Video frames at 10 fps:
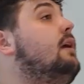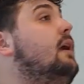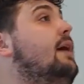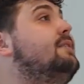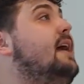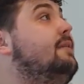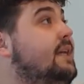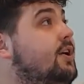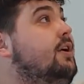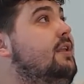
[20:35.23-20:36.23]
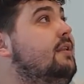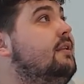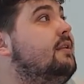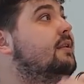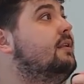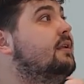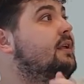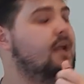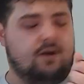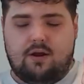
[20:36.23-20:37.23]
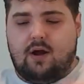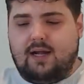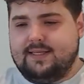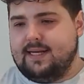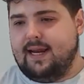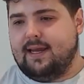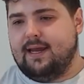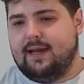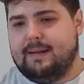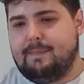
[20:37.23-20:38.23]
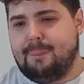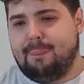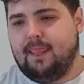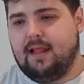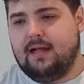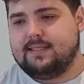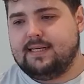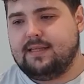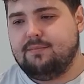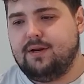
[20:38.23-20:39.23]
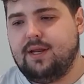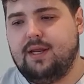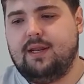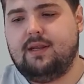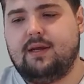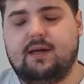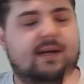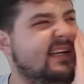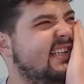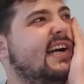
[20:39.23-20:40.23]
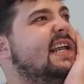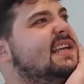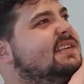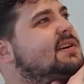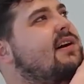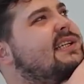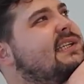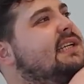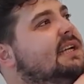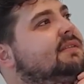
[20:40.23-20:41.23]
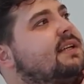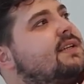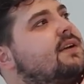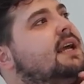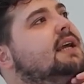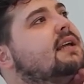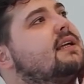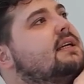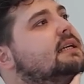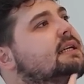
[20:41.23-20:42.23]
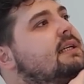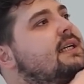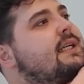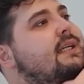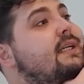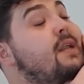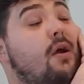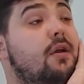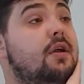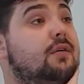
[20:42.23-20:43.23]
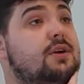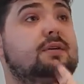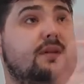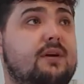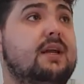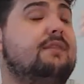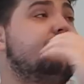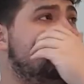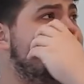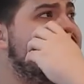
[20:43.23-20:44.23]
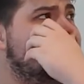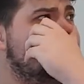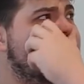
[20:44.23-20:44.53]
How was that? Is that good? Yeah, no, no. I'll take the money in Chinese stocks, if that's okay. No. You can have some of the...